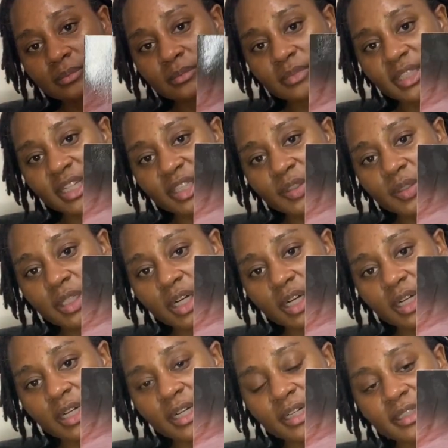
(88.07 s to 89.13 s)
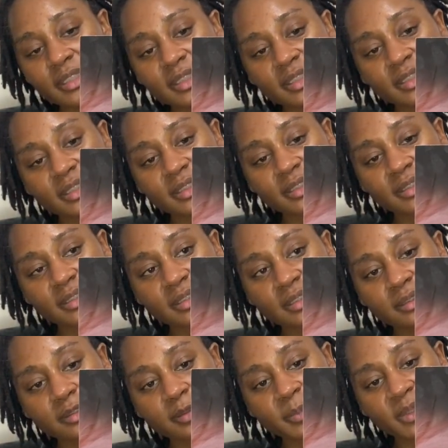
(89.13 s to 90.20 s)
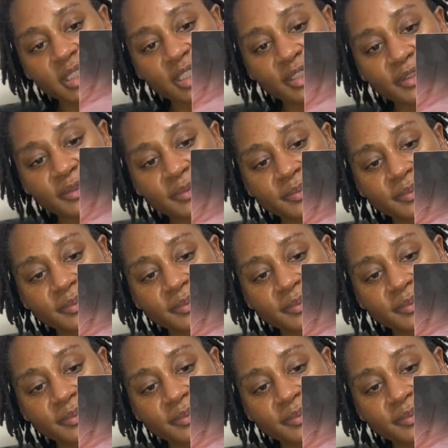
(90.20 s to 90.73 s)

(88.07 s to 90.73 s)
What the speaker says: thank you card. This is super cute.